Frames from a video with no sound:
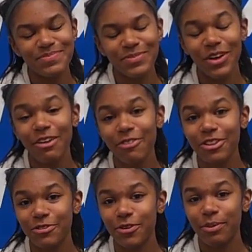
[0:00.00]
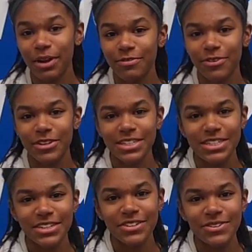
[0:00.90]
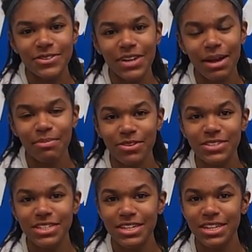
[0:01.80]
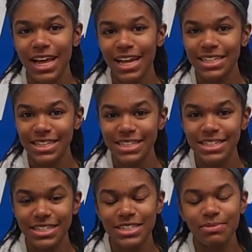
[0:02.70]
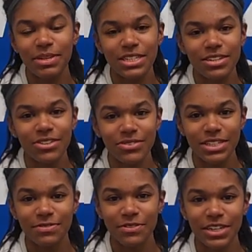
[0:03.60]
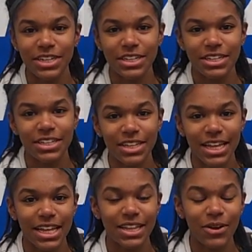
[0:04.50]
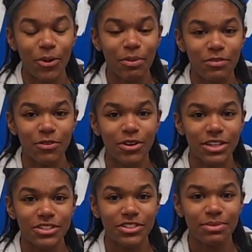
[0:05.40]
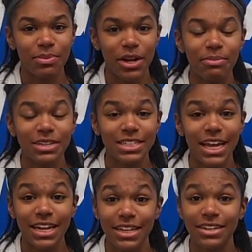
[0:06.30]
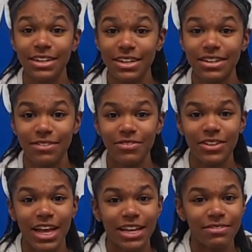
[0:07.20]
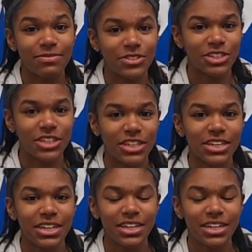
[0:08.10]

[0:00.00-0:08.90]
Well, I run the 4x4, so I'm used to that distance, but it's a little different, like in the open 400. But I'm excited for that, for sure.